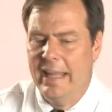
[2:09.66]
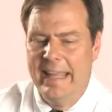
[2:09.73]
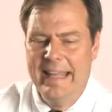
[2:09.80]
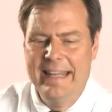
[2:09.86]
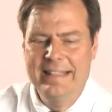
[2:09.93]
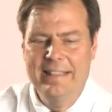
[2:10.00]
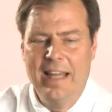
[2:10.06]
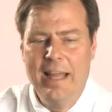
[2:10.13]

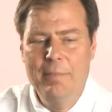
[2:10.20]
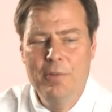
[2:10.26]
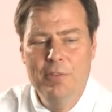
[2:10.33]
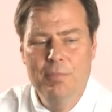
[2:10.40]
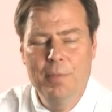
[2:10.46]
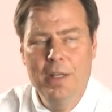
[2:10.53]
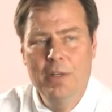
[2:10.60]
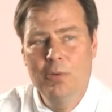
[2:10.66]
Anytime
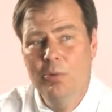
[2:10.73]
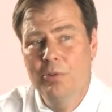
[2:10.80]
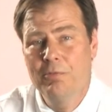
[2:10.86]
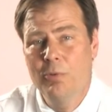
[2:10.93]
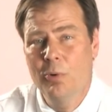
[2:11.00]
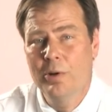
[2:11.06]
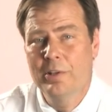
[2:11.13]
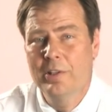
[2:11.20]
you've been to a
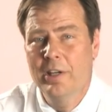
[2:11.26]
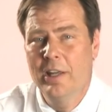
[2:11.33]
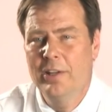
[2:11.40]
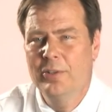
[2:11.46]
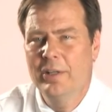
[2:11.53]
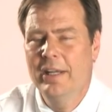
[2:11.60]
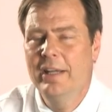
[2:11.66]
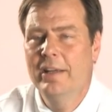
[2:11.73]
foreign
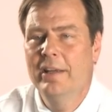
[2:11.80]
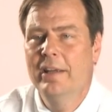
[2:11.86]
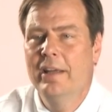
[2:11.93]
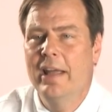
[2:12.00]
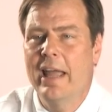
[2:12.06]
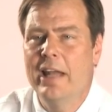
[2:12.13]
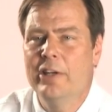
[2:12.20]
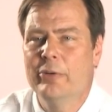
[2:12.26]
country
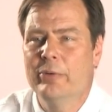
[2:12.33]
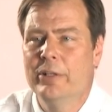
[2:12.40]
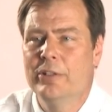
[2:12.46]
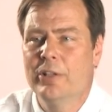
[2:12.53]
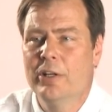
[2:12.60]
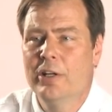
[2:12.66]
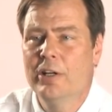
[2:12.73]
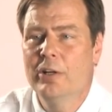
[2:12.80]
and you
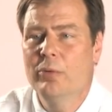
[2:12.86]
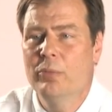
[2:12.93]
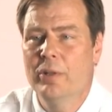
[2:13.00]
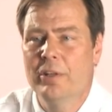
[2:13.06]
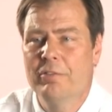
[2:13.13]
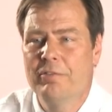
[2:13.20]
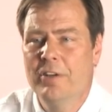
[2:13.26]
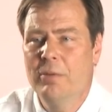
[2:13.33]
return with
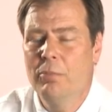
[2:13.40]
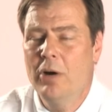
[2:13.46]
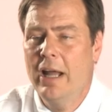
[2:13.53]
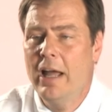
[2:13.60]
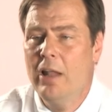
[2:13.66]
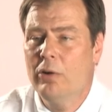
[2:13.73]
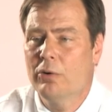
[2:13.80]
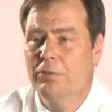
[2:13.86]
a
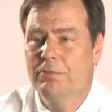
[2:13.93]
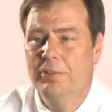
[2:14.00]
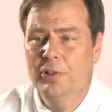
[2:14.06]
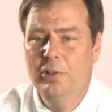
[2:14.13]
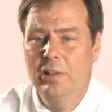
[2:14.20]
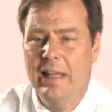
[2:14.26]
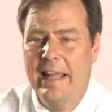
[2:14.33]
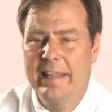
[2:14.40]
febrile or
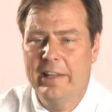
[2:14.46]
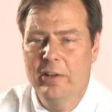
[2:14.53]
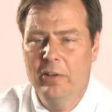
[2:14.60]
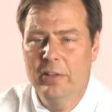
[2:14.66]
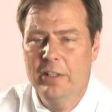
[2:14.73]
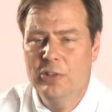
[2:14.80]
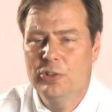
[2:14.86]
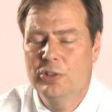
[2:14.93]
flu-like
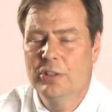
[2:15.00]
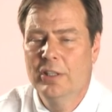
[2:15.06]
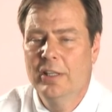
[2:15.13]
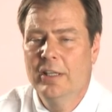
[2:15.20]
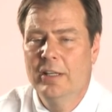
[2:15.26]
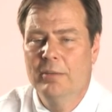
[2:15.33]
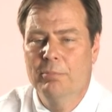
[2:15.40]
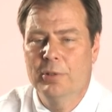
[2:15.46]
illness,
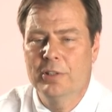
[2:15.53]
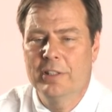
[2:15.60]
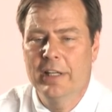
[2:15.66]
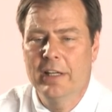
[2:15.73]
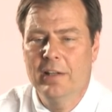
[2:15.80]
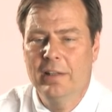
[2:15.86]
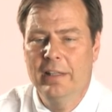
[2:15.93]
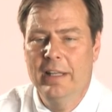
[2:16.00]

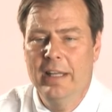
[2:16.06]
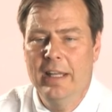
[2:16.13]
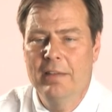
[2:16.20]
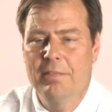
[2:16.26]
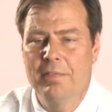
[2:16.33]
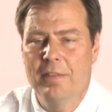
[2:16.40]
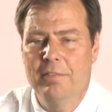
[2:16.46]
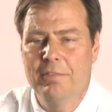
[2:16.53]
particularly
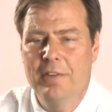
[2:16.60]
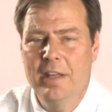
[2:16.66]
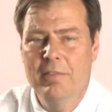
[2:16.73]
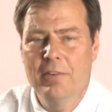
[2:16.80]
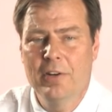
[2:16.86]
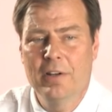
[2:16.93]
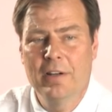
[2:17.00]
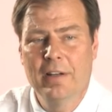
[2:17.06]
if the
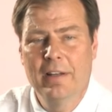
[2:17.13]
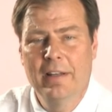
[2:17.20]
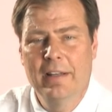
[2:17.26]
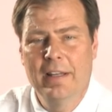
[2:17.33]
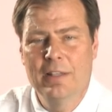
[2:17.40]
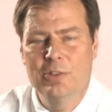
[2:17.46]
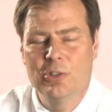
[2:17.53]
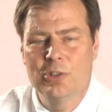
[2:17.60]
fever
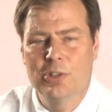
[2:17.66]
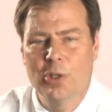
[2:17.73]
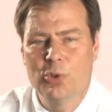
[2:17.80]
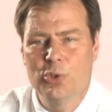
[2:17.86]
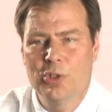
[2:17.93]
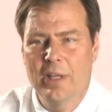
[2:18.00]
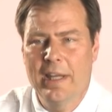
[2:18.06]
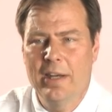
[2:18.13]
is
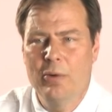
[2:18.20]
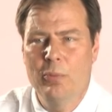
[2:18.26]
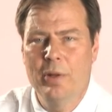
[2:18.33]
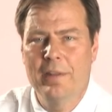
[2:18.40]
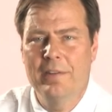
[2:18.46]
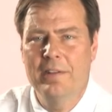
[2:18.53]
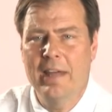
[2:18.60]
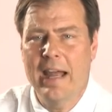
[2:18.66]
associated
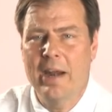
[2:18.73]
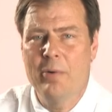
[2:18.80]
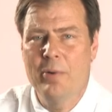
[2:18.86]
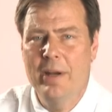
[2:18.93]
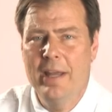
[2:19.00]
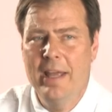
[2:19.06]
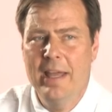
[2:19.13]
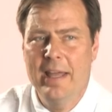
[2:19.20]
with
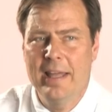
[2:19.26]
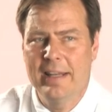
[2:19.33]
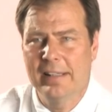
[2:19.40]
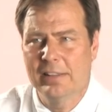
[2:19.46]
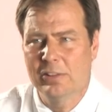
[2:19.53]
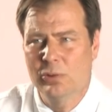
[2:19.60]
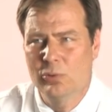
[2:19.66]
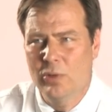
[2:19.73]
diarrhea and
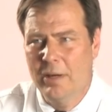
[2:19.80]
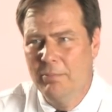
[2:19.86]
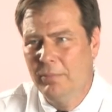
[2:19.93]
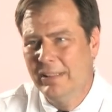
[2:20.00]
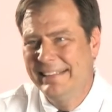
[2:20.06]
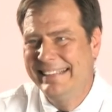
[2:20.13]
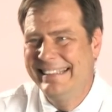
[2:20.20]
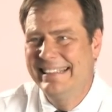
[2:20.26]
a
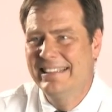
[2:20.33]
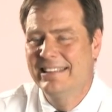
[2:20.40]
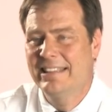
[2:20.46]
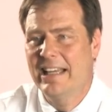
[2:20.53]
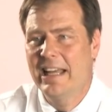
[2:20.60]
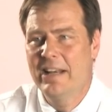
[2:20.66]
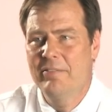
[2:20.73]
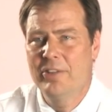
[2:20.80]
grumbling
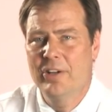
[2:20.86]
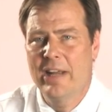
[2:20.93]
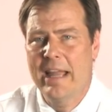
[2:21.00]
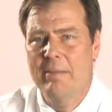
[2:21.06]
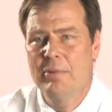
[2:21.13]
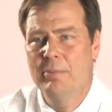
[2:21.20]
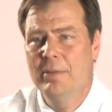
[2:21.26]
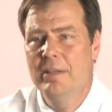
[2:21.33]
inside of your
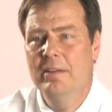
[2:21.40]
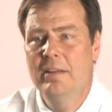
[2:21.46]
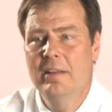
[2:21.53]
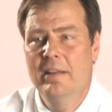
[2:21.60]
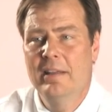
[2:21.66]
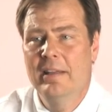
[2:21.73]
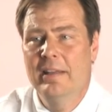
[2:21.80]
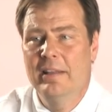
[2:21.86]
abdomen,
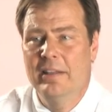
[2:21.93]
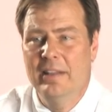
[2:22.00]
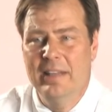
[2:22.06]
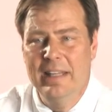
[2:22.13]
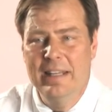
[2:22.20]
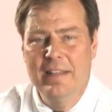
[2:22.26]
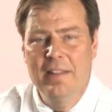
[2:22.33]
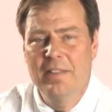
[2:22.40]
you
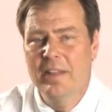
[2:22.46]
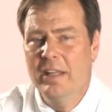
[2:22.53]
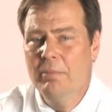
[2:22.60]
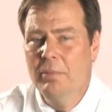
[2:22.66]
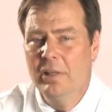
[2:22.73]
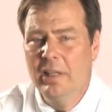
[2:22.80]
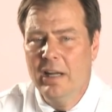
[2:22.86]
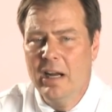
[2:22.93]
need to think
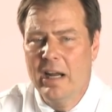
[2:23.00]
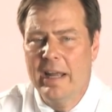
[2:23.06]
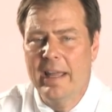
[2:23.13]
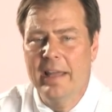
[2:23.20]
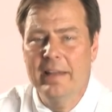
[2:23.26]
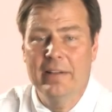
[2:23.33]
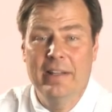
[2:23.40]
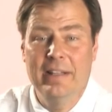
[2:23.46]

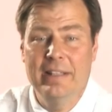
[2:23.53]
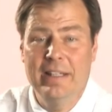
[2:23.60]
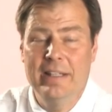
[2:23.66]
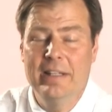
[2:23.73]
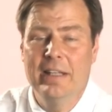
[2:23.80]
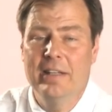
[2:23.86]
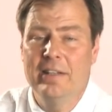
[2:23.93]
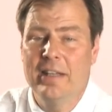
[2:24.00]
malaria. You need
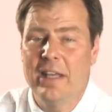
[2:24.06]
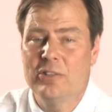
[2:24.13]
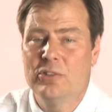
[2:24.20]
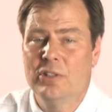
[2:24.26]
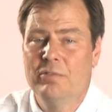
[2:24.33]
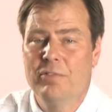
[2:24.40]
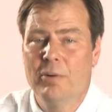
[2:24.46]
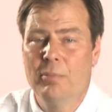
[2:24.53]
to get
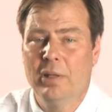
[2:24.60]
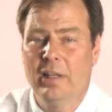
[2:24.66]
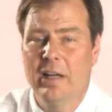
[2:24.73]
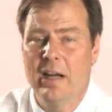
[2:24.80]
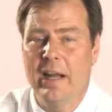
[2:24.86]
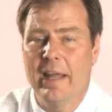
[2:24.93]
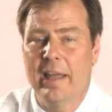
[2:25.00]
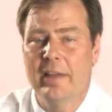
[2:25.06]
tested for
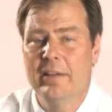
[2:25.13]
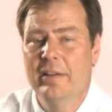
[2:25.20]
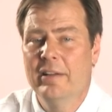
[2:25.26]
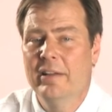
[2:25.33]
malaria.